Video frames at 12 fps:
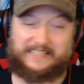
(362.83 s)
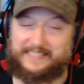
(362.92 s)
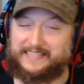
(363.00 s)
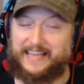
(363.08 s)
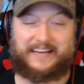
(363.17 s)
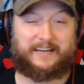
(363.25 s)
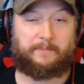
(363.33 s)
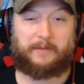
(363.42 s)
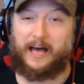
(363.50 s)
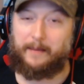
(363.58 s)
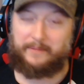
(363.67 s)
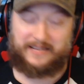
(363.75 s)
stand up
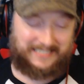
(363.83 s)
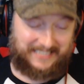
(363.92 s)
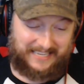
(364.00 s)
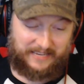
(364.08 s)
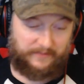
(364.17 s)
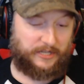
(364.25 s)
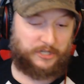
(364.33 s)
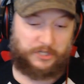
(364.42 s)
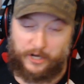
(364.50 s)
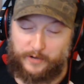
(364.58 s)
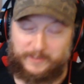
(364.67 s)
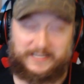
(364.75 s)
comedy, TV
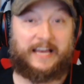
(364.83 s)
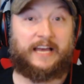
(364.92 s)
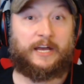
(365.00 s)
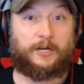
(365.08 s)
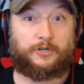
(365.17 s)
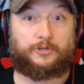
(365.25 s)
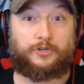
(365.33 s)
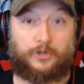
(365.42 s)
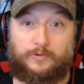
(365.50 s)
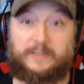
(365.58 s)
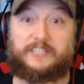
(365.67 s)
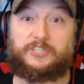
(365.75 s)
shows.
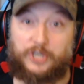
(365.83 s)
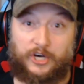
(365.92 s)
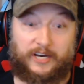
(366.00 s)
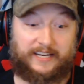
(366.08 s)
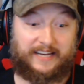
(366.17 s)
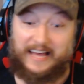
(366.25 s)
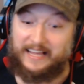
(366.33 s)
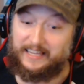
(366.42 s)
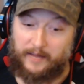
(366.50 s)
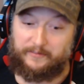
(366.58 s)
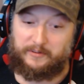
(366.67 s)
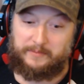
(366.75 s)
Dude is good.
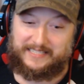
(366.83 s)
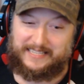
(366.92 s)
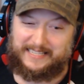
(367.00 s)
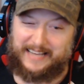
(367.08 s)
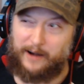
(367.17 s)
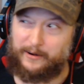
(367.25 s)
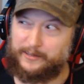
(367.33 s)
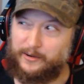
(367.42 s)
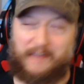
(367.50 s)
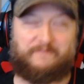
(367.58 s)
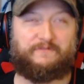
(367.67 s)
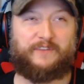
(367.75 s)
Loved him as this character.
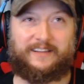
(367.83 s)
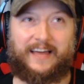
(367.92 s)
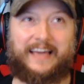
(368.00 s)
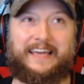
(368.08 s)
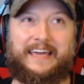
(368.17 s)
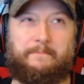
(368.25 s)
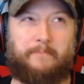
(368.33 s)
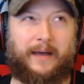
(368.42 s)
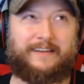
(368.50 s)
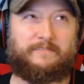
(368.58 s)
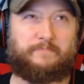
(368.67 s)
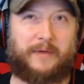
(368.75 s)
I feel like he
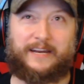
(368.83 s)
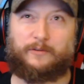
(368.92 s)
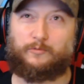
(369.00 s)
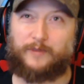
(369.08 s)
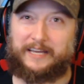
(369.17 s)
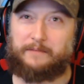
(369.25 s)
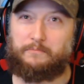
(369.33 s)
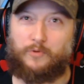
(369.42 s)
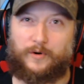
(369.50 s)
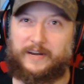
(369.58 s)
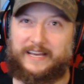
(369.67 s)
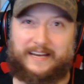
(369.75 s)
might have been in Rick and
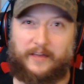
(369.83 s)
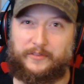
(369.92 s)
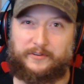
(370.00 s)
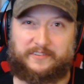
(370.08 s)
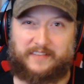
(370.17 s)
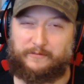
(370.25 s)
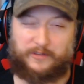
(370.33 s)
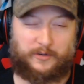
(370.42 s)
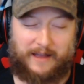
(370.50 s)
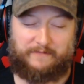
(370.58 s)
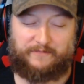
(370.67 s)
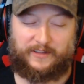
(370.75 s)
Morty and other stuff too.
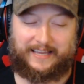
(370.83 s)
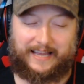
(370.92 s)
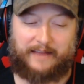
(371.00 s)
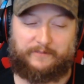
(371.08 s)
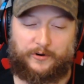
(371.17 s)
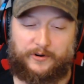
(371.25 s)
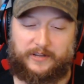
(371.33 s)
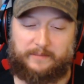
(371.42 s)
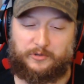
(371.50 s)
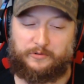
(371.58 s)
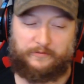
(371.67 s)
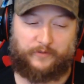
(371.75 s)
I feel like I've heard him
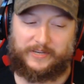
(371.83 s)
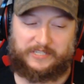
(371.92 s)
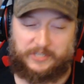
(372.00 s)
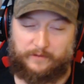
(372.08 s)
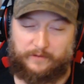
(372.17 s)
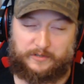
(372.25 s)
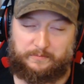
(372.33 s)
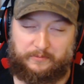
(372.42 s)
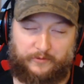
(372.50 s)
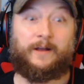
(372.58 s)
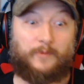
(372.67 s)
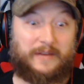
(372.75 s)
do voiceovers
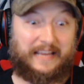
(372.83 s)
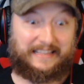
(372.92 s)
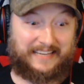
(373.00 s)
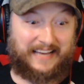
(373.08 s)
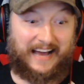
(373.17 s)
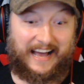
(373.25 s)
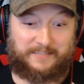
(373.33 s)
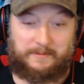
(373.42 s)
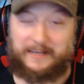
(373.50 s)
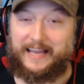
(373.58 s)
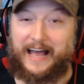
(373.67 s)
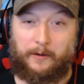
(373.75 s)
before. We get the
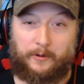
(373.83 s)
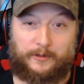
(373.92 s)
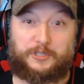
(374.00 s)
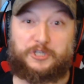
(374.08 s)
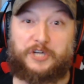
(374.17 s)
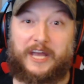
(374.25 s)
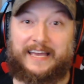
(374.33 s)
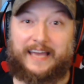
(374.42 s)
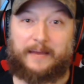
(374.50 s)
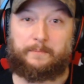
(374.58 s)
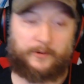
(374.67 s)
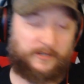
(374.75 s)
Cosmic Owl, Jake,
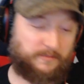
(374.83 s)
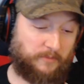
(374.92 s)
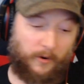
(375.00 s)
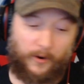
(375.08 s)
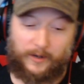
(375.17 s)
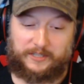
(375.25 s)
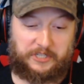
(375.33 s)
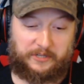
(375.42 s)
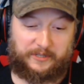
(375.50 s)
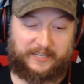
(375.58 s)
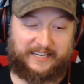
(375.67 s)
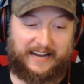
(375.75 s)
and Prismo all
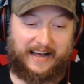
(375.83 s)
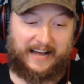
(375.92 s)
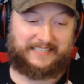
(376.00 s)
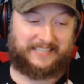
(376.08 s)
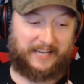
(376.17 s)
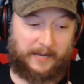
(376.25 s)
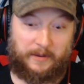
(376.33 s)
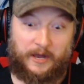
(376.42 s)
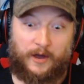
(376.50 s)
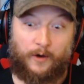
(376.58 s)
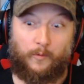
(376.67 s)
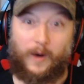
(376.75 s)
chilling in a hot tub
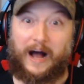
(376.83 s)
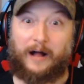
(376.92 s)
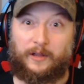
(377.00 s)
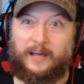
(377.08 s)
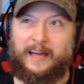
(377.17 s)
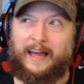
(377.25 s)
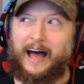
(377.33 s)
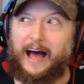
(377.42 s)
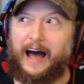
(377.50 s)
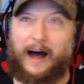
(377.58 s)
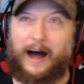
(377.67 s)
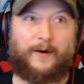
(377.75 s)
while
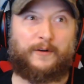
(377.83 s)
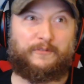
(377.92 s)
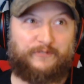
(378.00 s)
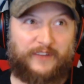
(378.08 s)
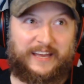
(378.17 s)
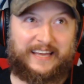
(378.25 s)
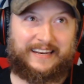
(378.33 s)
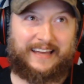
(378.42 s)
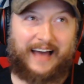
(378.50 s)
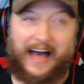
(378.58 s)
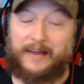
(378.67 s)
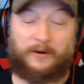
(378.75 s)
our Finn,
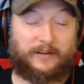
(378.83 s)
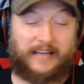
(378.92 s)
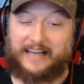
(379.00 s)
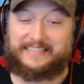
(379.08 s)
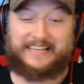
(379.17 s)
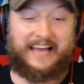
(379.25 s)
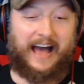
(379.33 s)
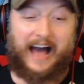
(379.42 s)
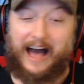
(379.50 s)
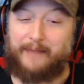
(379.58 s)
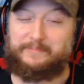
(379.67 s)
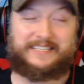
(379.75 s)
I don't, guys,
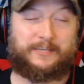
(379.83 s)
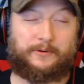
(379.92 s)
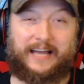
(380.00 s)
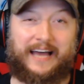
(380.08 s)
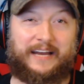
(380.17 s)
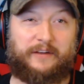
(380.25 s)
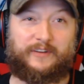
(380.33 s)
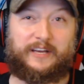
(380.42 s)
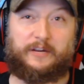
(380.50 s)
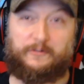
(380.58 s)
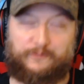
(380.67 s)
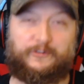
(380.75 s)
I'm still kind of
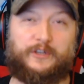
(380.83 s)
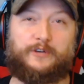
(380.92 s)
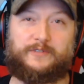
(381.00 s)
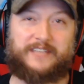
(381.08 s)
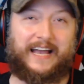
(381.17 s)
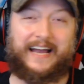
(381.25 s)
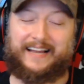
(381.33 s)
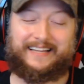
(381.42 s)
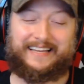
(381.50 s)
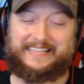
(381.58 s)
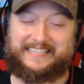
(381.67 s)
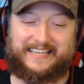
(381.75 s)
confused. I gotta
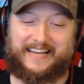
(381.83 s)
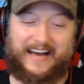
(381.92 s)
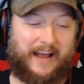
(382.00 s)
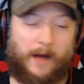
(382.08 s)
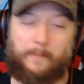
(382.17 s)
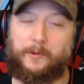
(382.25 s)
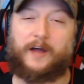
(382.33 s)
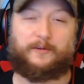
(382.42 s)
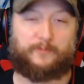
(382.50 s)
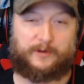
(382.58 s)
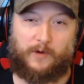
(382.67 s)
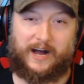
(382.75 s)
like sit on it. I'll probably
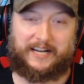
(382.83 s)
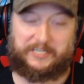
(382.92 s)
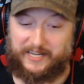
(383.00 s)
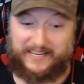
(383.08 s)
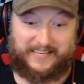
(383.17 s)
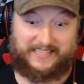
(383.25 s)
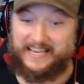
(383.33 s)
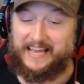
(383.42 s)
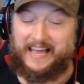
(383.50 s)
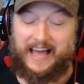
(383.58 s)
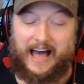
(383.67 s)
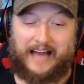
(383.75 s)
rewatch it because
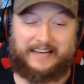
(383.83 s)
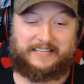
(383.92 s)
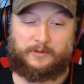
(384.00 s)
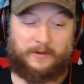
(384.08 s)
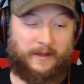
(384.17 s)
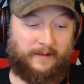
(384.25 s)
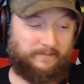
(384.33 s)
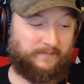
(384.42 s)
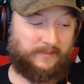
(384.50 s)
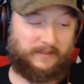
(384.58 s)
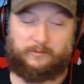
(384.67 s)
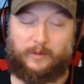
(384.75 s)
I just
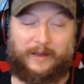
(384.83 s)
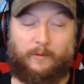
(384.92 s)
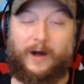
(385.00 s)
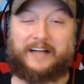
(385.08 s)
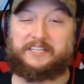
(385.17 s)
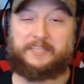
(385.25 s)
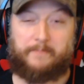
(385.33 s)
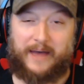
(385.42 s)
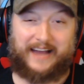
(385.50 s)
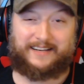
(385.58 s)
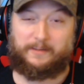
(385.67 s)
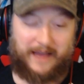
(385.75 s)
like watch them
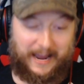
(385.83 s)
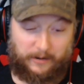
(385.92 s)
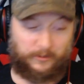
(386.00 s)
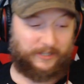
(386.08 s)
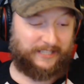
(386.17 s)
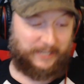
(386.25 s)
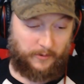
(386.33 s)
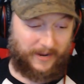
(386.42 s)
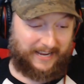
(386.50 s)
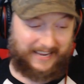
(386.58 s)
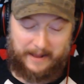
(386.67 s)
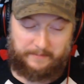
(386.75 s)
back to back really
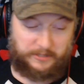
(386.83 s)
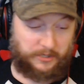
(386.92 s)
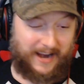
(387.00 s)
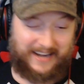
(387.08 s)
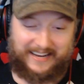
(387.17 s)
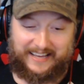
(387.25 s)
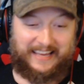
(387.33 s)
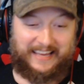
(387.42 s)
quick and I'm trying to